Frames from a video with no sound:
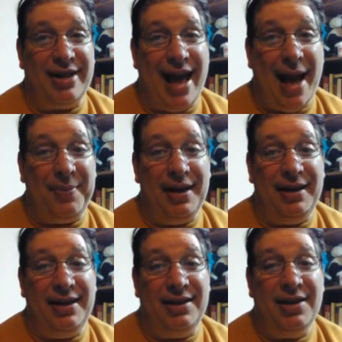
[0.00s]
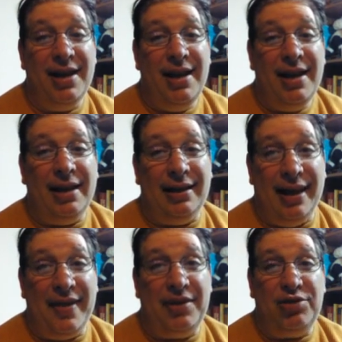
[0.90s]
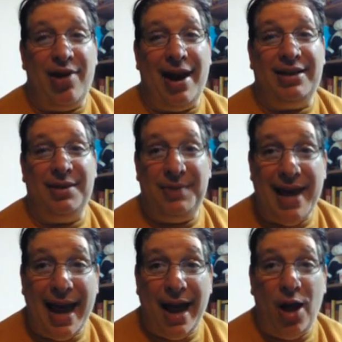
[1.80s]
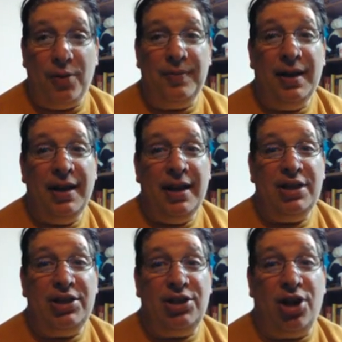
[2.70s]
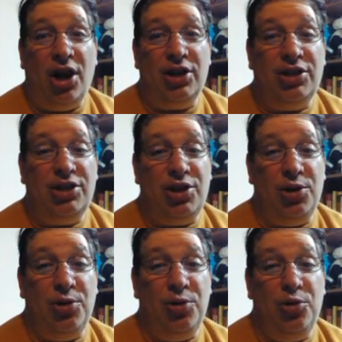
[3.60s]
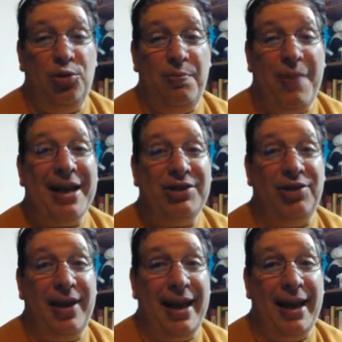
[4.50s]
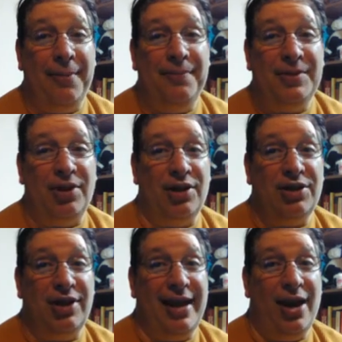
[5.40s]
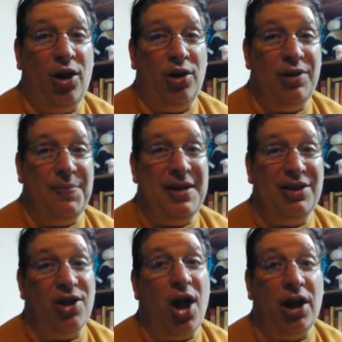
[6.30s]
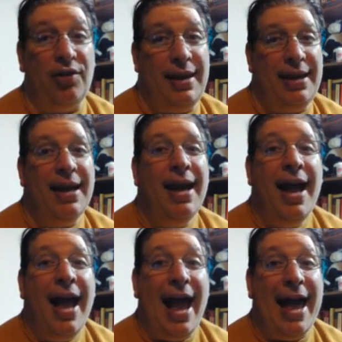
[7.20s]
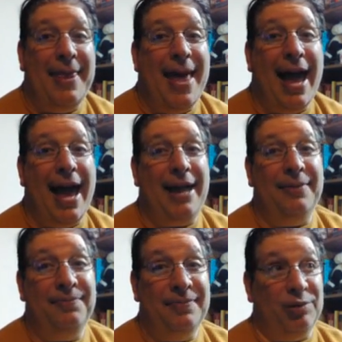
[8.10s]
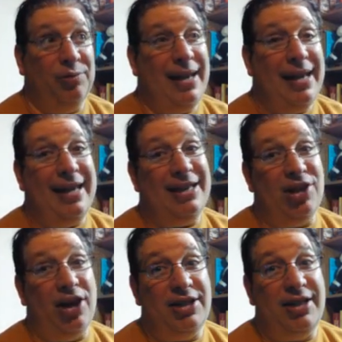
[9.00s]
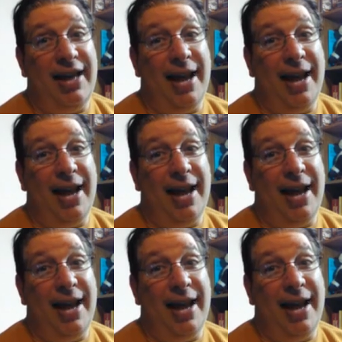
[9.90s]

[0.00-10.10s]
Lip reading: to happen is Lilith tracks him down, starts to pester him, starts to get all creepy, stalkery, and then things really start to